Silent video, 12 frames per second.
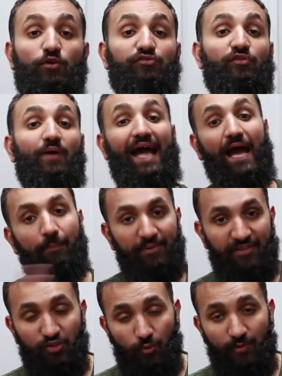they also
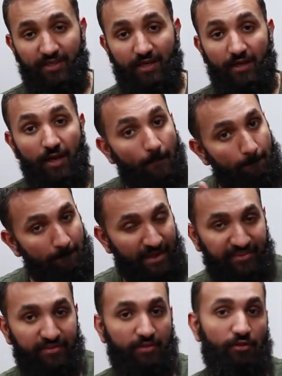happen to be a
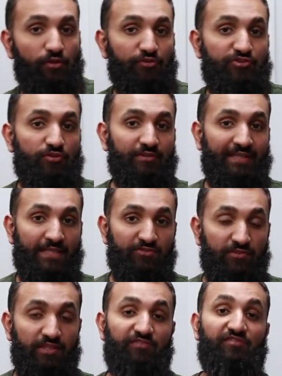methodological
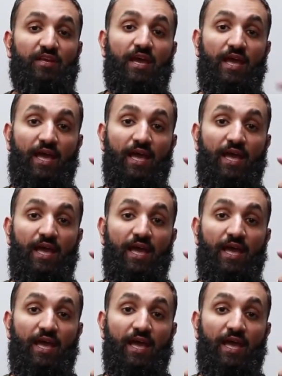naturalist,